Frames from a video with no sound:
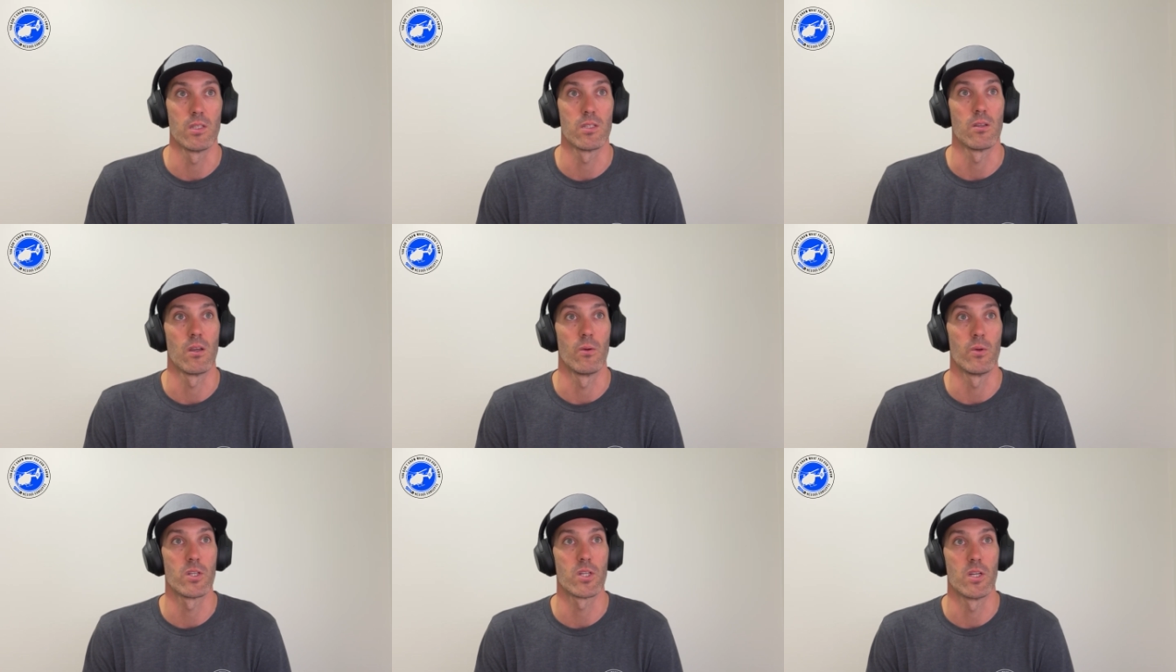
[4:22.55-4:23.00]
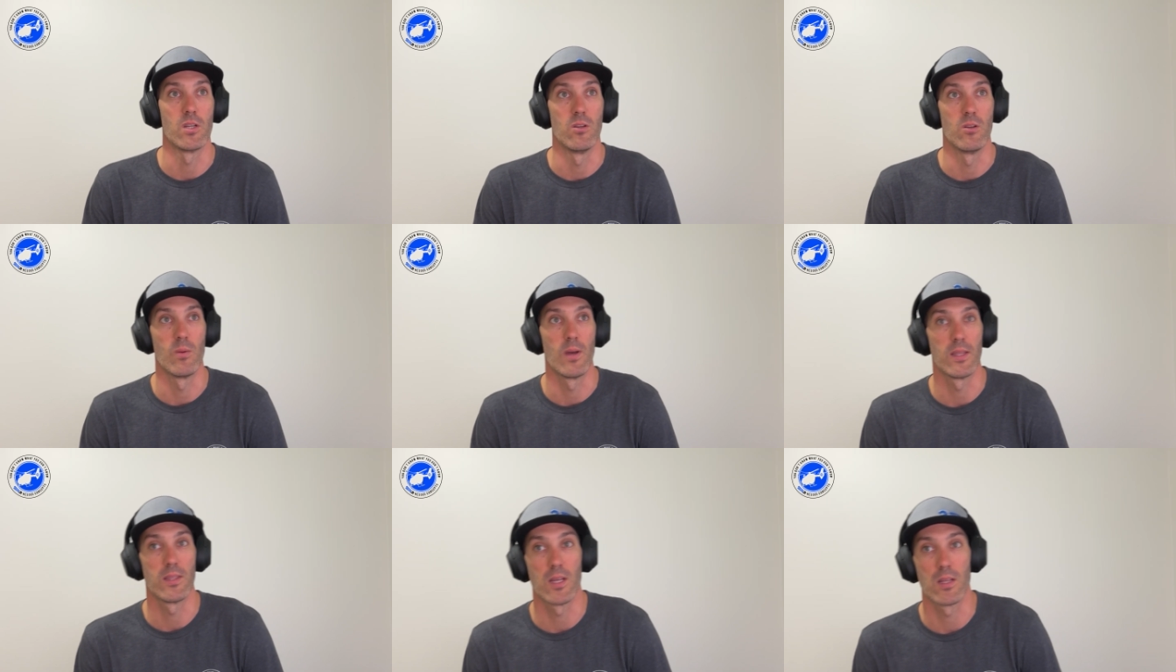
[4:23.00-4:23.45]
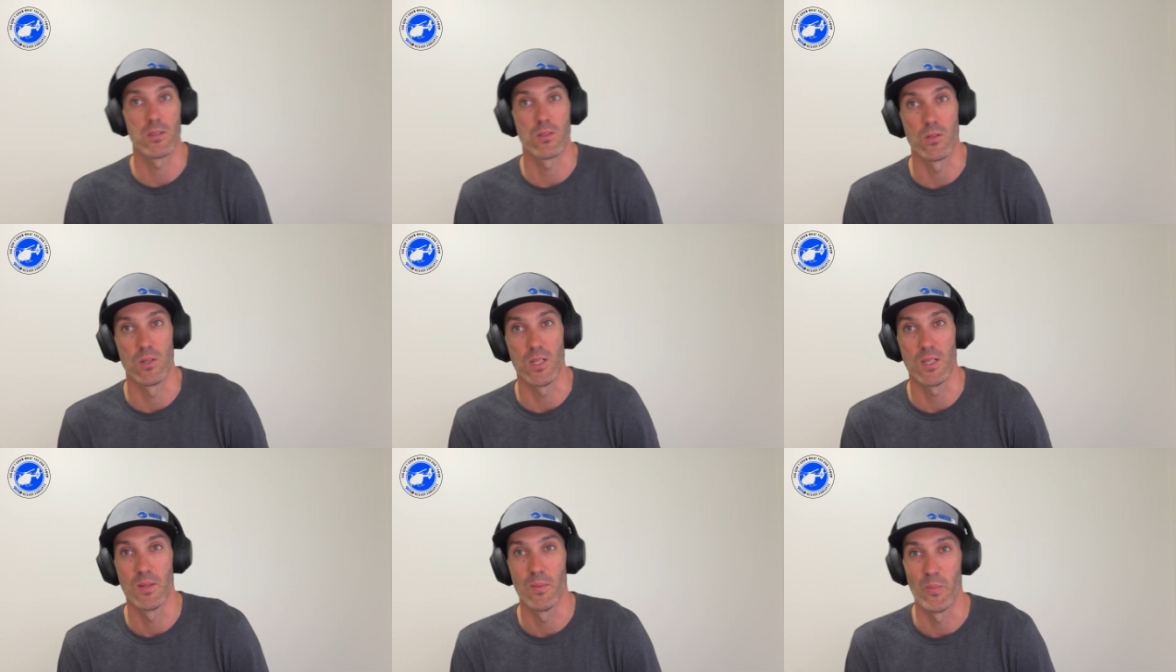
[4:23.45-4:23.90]
So I wish I knew about that
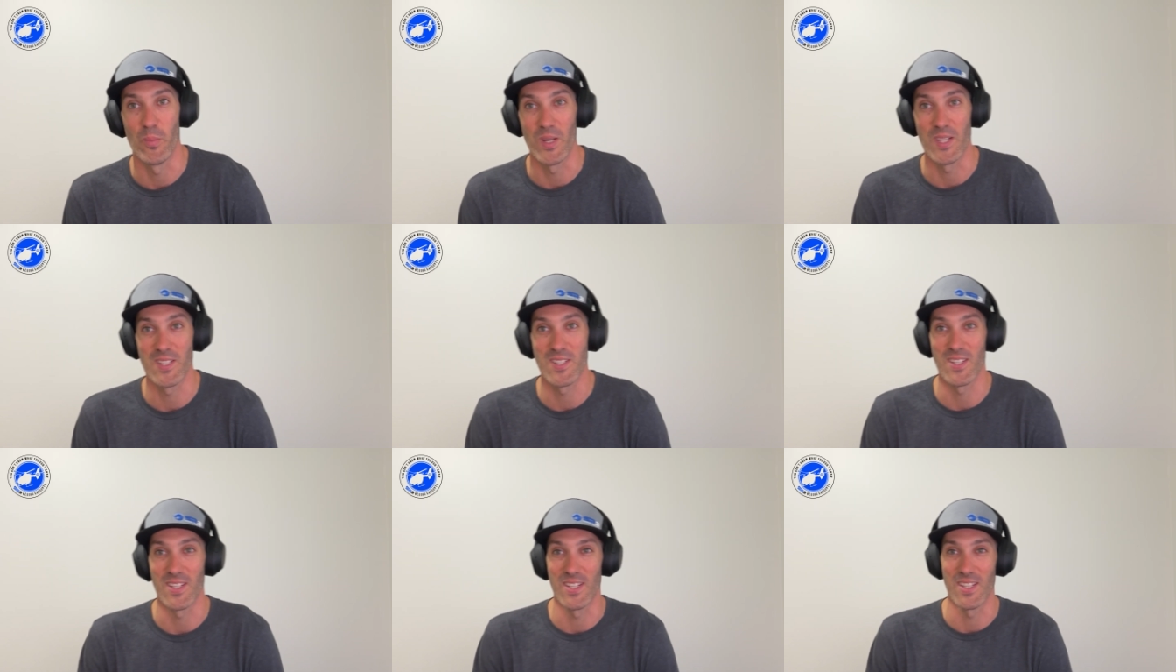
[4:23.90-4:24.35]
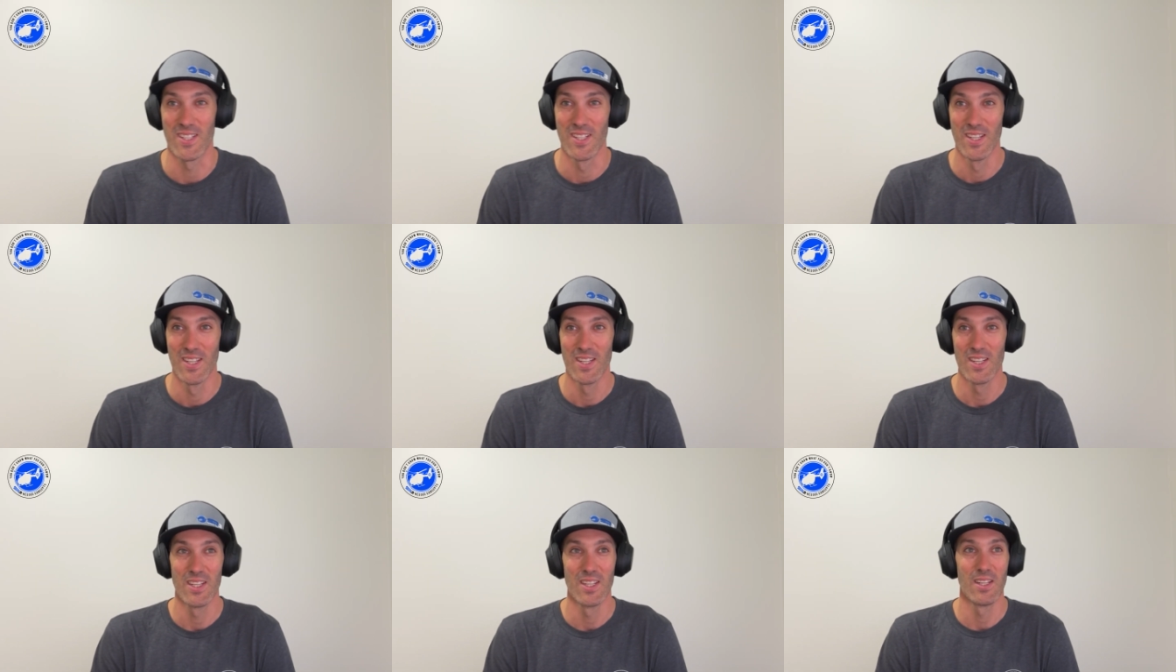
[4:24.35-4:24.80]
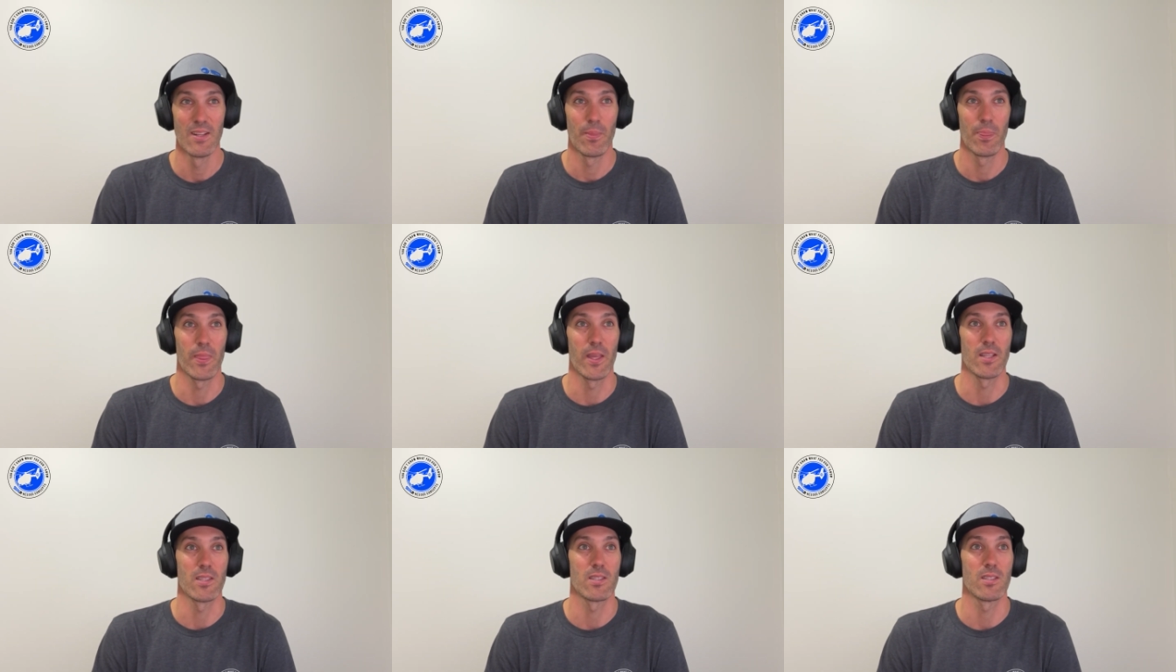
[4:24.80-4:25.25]
sooner, but
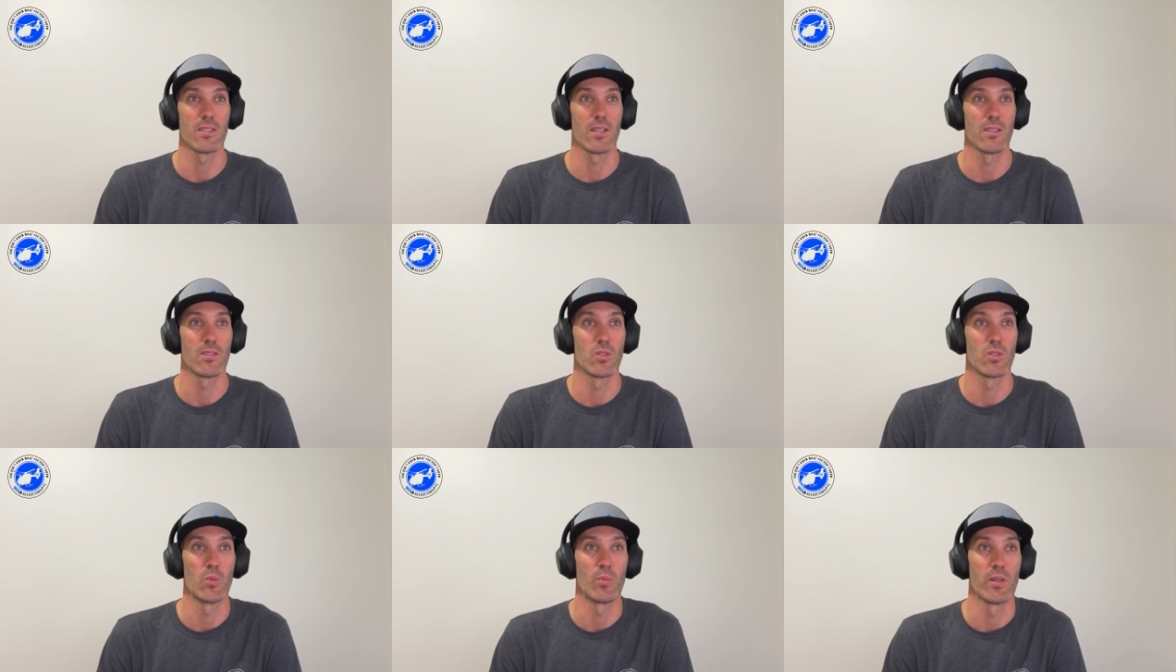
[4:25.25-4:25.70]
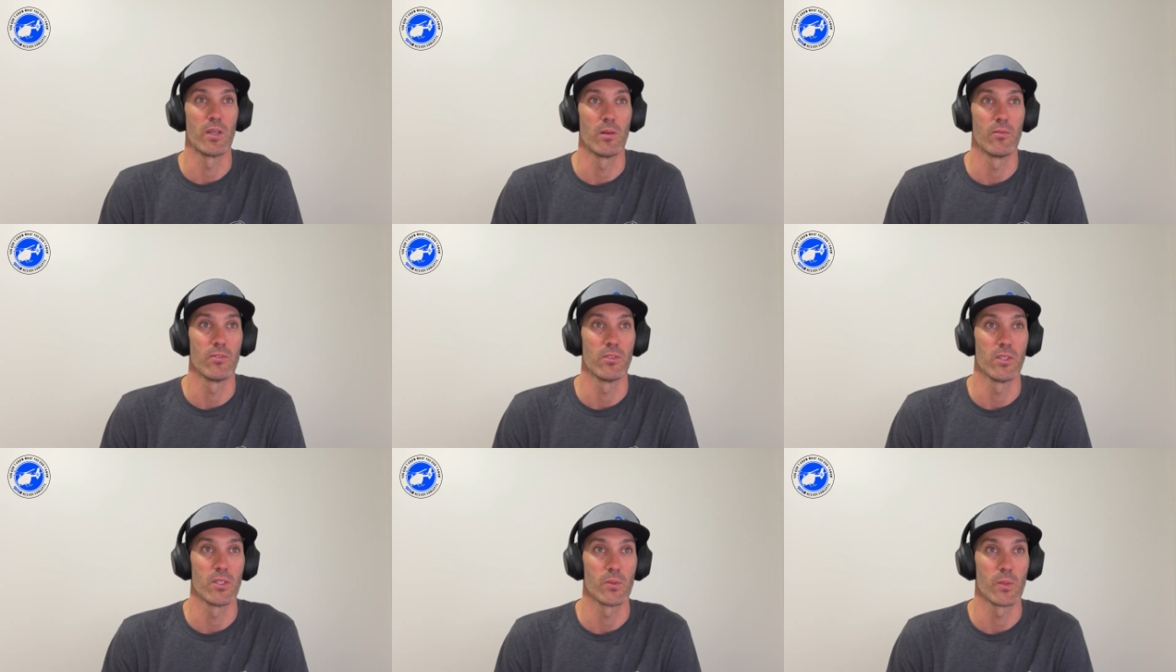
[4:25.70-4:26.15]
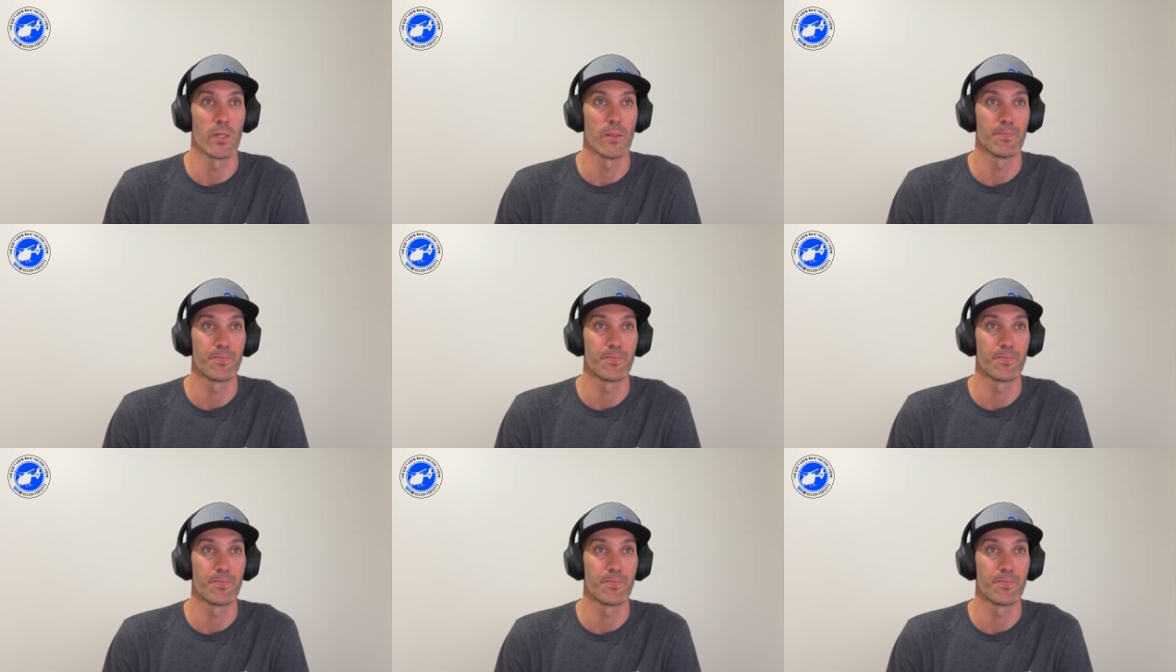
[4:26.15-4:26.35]
that's super helpful as well.